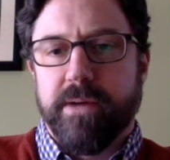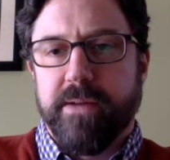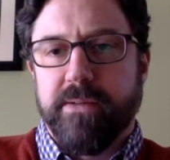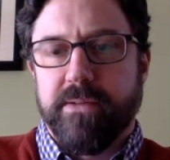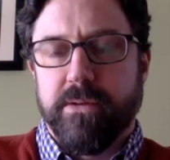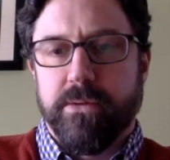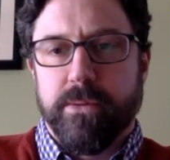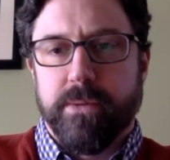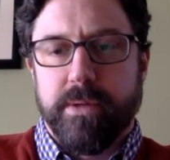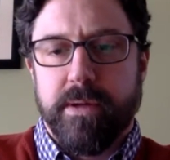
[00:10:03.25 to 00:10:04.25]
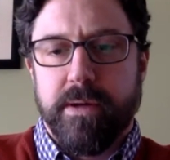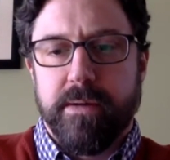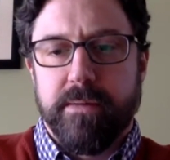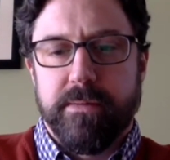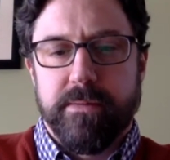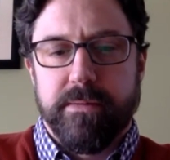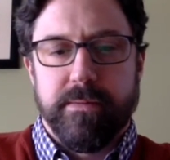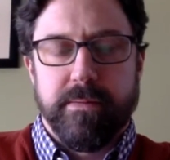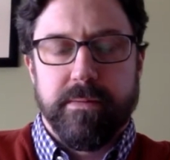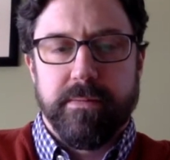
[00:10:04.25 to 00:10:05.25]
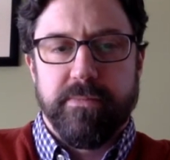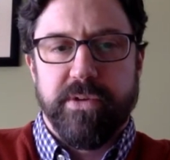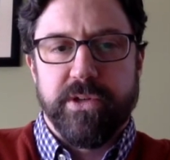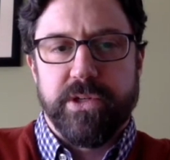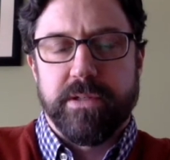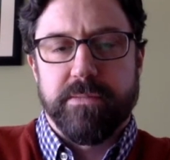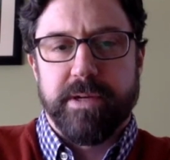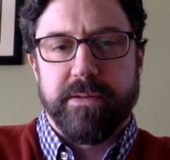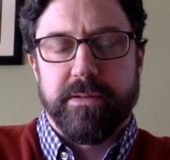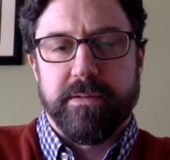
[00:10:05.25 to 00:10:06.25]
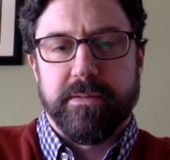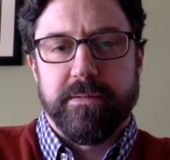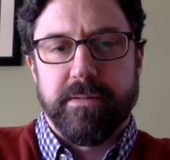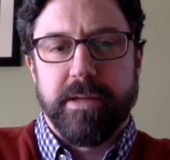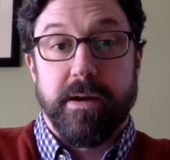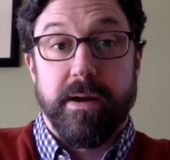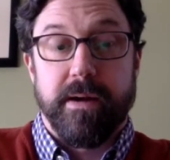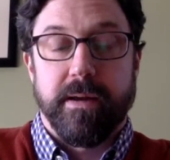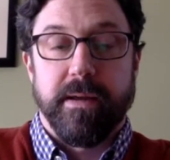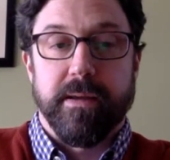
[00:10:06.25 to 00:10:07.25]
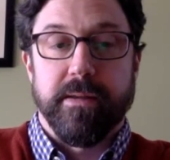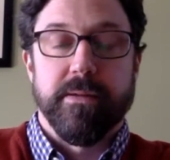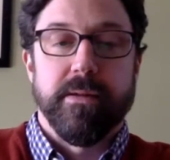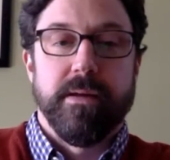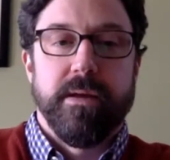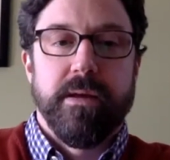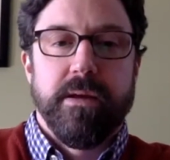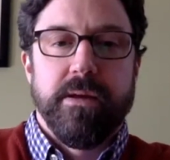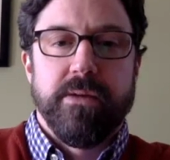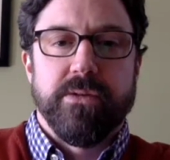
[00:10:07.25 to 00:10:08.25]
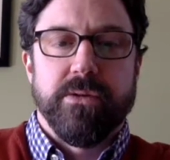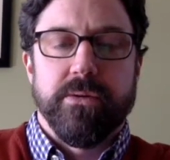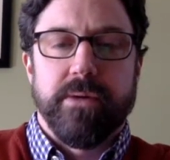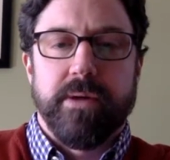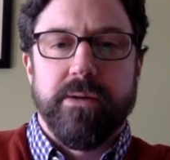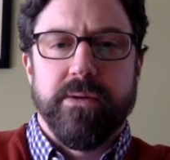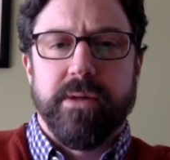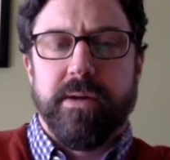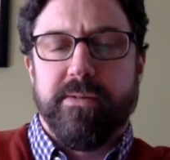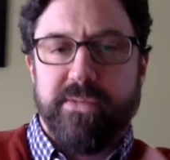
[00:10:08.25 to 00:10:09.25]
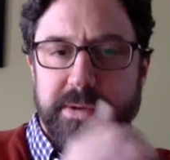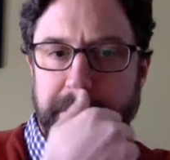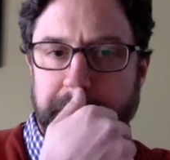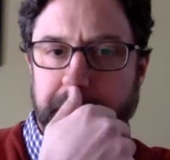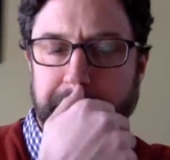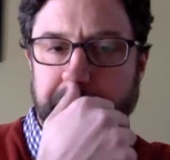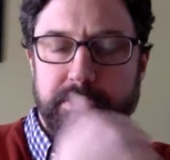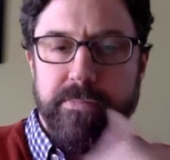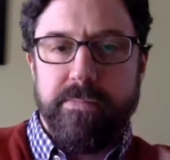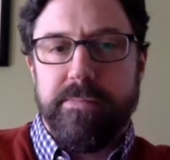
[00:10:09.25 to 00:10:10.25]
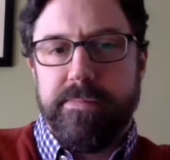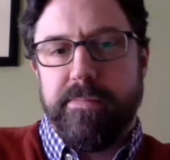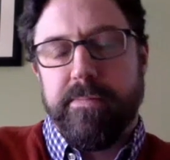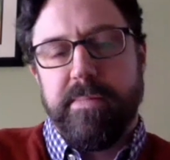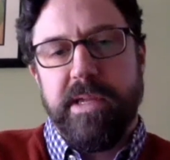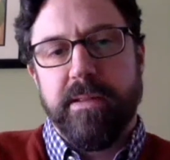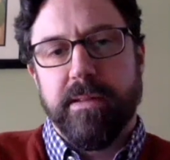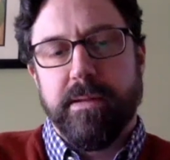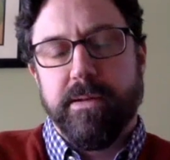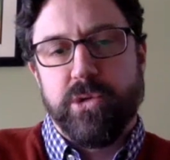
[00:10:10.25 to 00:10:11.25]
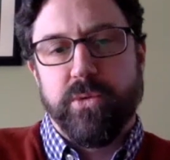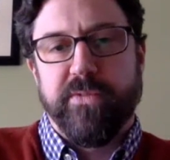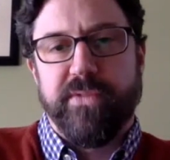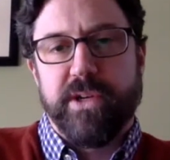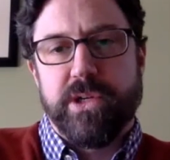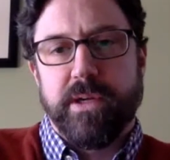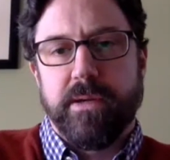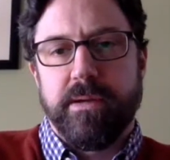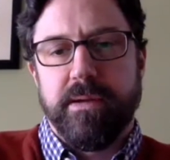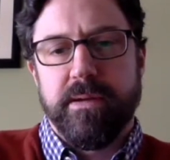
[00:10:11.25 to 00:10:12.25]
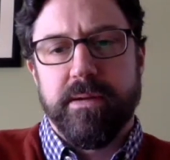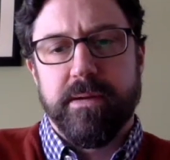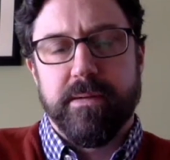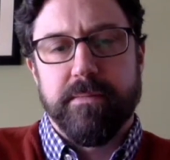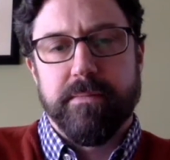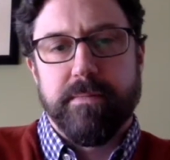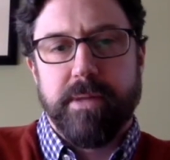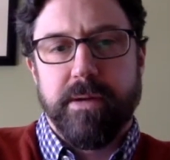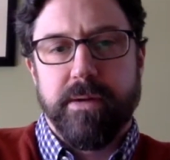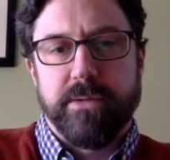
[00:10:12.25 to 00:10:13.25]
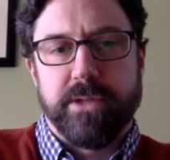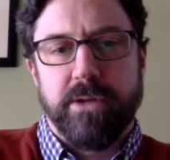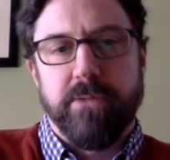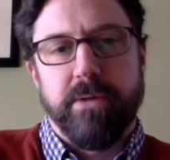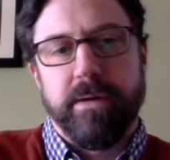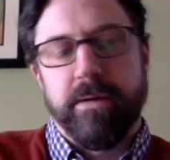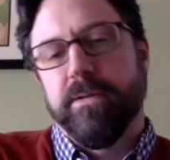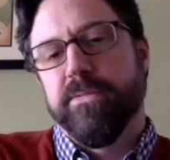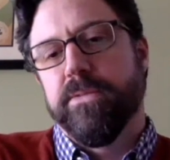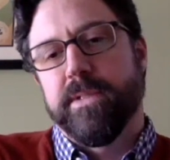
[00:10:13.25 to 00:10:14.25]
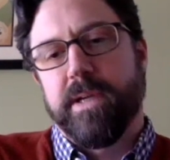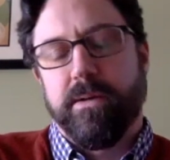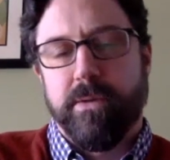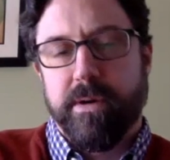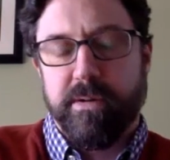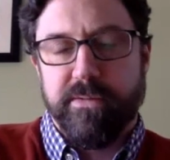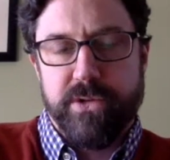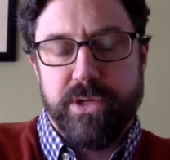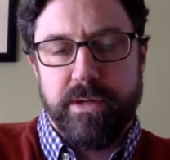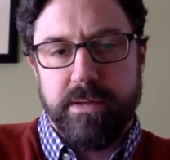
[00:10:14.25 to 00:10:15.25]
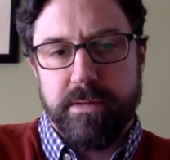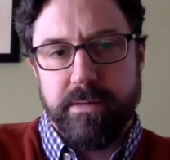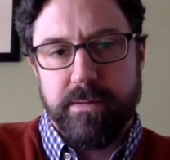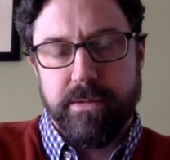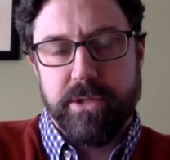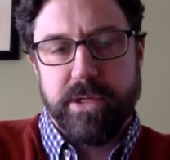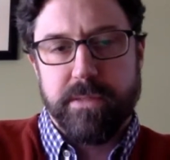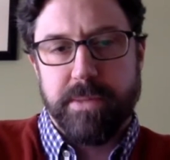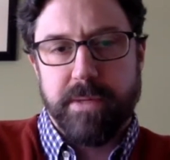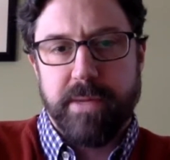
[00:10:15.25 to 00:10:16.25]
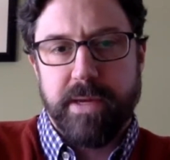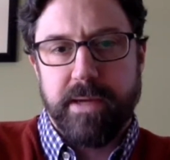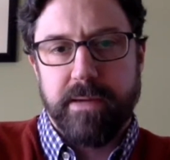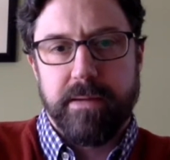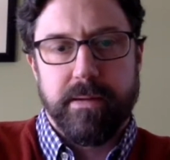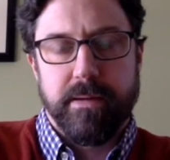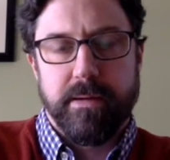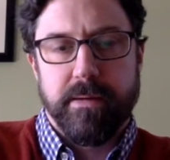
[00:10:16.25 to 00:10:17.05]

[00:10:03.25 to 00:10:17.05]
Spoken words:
here, right? So fishing's about to get hot again. So I do a lot of inshore fishing in saltwater over in Tidewater, Virginia, near the Chesapeake Bay.